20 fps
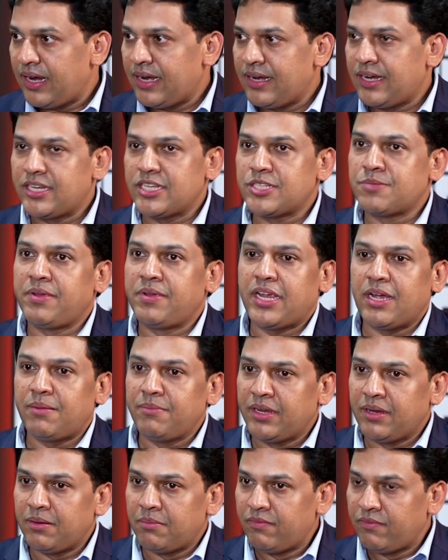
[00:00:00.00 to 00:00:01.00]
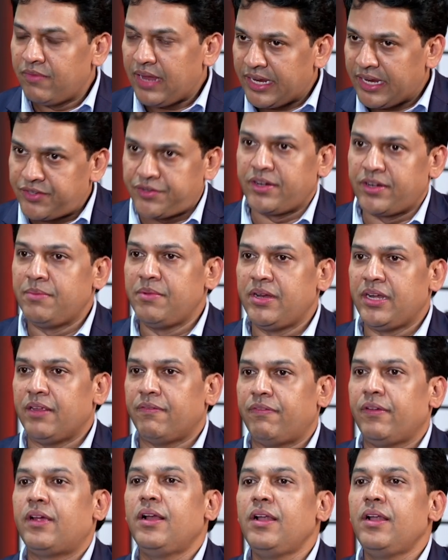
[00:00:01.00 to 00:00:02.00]
and it is becoming extremely
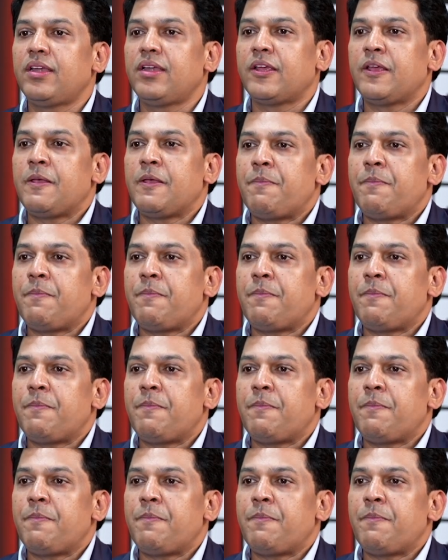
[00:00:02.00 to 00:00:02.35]
difficult.